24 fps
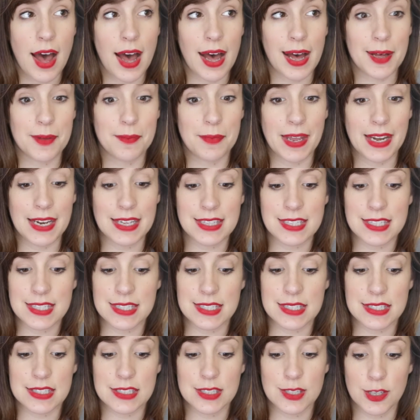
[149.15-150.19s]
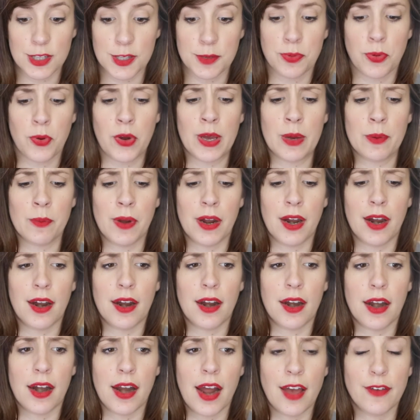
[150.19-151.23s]
And it's to the point
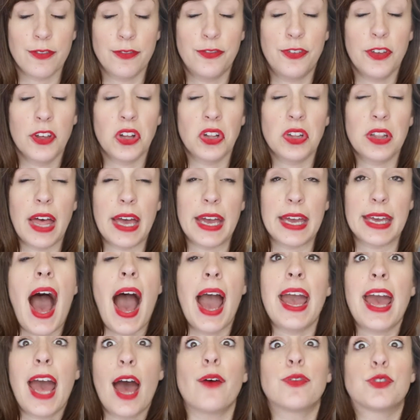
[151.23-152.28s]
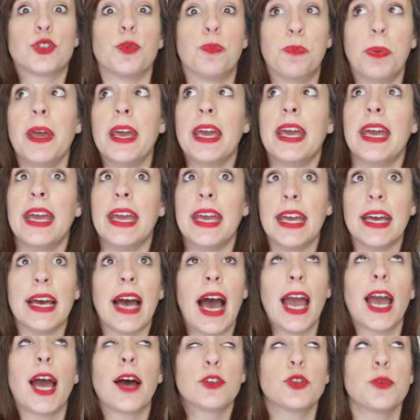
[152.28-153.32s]
where I feel like I have to pee
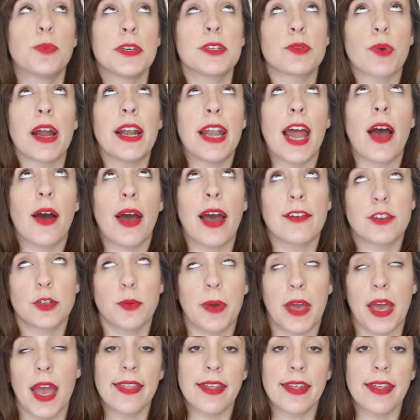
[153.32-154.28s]
right now, I have to pee.